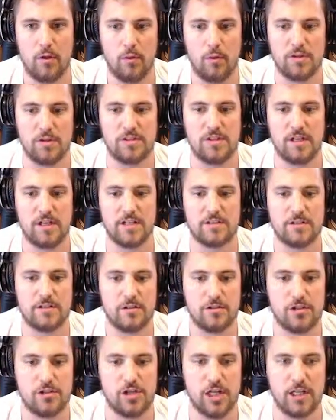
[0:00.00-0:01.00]
What's this?
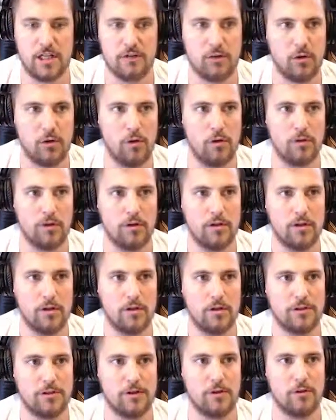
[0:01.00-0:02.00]
Jelly roll.
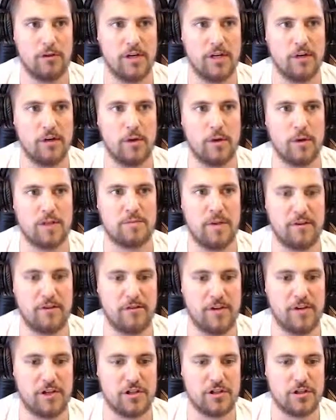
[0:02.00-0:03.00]
Don't need it. Where's my
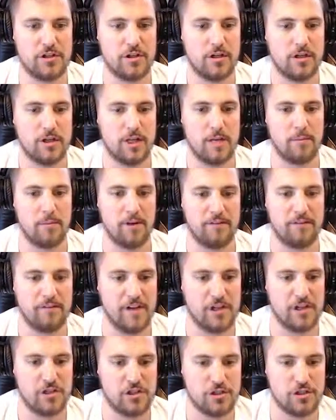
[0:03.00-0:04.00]
fish? Get my
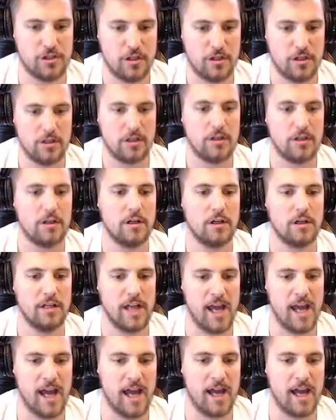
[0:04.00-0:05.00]
fish?
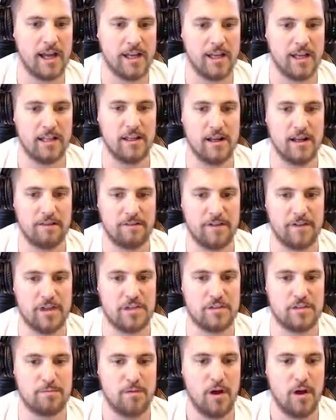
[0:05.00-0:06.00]
Yeah, get in there,
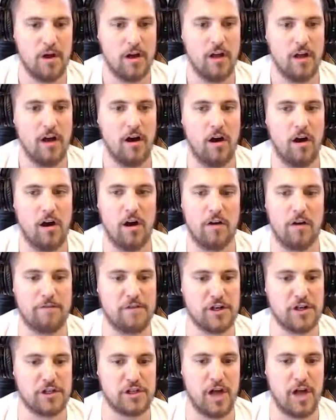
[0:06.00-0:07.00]
fish. Oh,
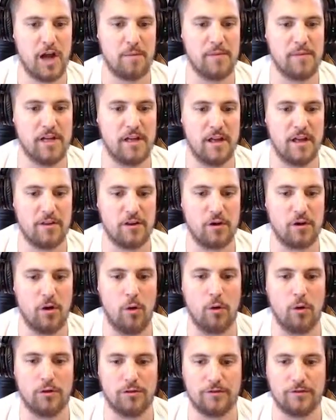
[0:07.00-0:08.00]
fish got me another
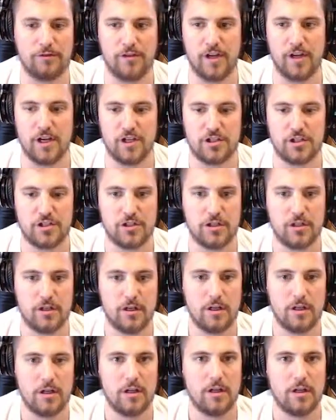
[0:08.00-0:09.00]
golden fish.
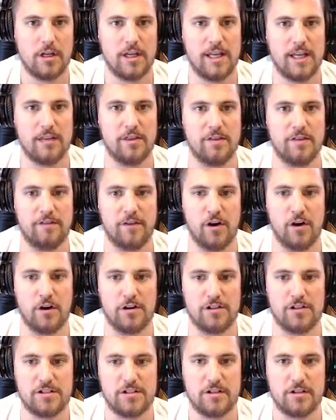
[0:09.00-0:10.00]
Get in the
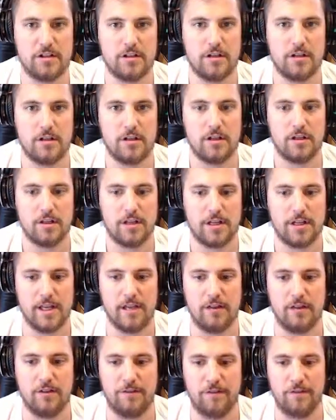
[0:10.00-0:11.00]
funds. Get
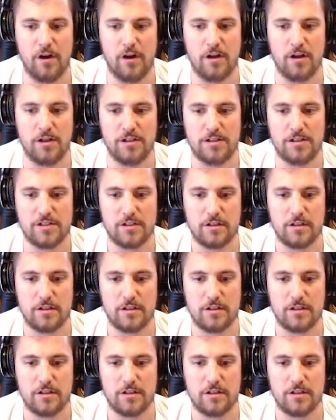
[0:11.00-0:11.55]
in the funds.